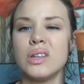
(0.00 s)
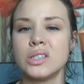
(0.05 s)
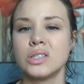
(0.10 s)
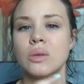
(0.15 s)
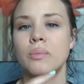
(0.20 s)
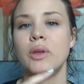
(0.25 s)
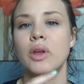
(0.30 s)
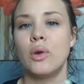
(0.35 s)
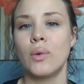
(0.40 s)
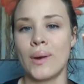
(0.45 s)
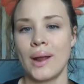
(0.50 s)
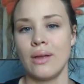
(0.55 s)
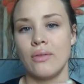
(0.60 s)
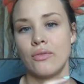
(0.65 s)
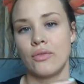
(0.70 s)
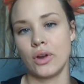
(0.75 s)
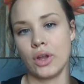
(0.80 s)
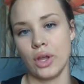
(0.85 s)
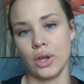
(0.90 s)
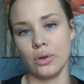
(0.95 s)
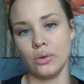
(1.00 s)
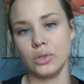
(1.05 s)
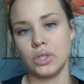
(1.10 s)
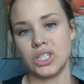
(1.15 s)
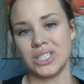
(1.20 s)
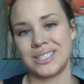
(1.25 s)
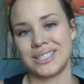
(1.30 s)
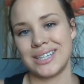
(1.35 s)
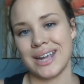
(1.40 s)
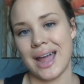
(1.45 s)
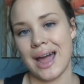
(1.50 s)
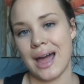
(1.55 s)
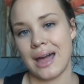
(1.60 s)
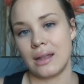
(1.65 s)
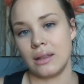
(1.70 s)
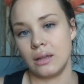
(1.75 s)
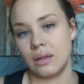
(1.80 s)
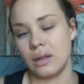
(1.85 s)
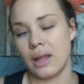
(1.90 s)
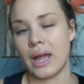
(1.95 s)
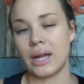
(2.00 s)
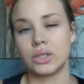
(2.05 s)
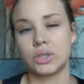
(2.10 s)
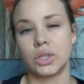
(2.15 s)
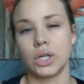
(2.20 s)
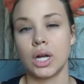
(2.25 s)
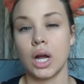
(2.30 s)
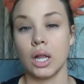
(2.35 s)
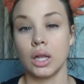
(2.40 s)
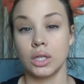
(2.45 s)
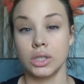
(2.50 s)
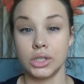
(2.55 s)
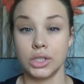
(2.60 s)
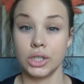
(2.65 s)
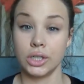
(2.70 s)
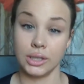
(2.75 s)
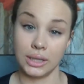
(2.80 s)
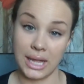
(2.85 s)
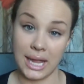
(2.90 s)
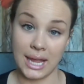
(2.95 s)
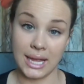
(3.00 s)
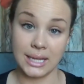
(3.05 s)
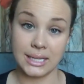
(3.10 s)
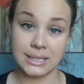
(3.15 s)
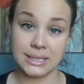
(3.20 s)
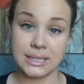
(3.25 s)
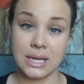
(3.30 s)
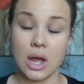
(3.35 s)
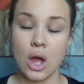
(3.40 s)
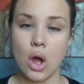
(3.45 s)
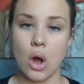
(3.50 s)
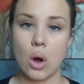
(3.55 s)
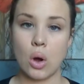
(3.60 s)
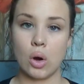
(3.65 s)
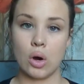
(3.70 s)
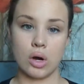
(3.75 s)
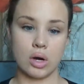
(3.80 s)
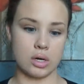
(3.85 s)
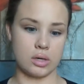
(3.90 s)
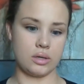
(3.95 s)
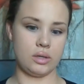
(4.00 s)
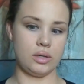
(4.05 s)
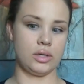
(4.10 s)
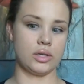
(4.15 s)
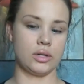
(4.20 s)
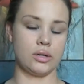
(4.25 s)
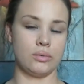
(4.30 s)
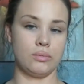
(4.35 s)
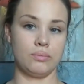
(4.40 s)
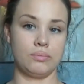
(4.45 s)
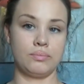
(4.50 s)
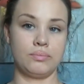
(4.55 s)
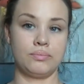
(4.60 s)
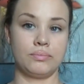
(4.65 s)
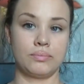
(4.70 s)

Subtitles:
this will be great for you just to add a little extra color to your legs, or, you know,